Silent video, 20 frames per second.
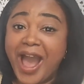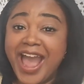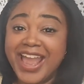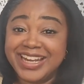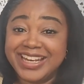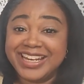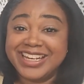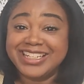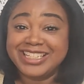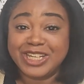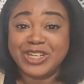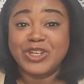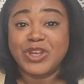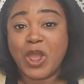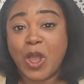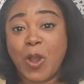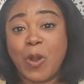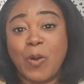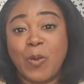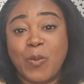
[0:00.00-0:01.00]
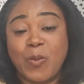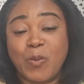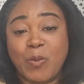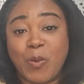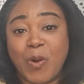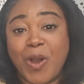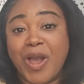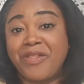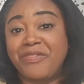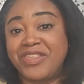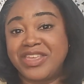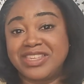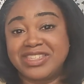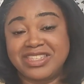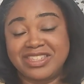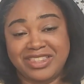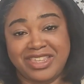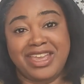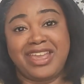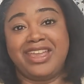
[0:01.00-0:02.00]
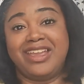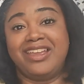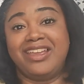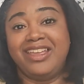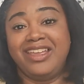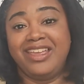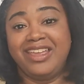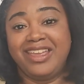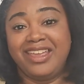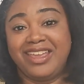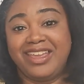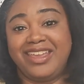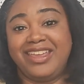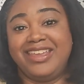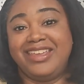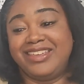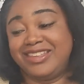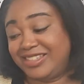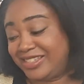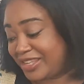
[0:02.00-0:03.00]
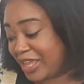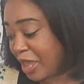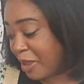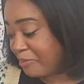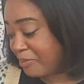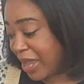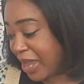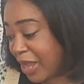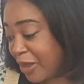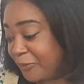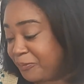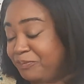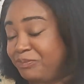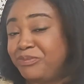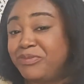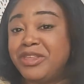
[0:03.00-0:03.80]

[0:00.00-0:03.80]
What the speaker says: I need to know what this thing is about.